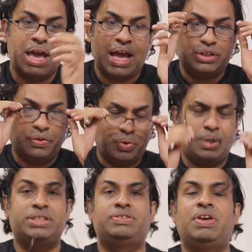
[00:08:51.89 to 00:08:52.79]
As you
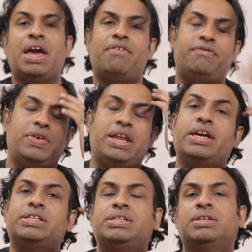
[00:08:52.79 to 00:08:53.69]
notice, we have
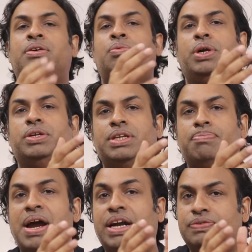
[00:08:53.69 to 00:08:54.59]
various
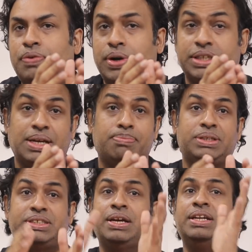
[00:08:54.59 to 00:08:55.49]
bands. For
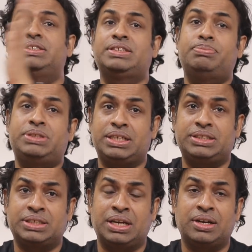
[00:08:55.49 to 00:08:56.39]
example, in
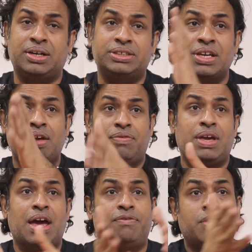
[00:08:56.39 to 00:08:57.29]
sub-6 gigahertz,
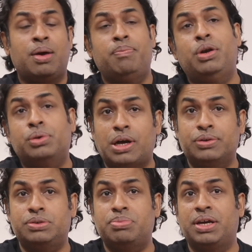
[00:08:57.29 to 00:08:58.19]
we have below
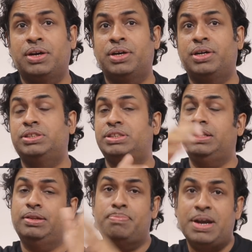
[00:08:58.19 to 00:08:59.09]
1000 megahertz,
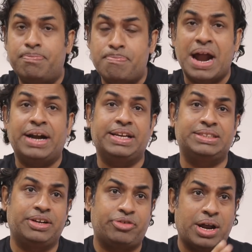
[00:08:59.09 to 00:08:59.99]
then the mid band,
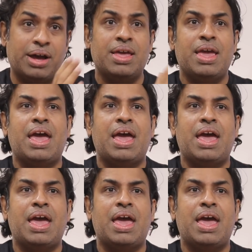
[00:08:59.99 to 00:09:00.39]
etc.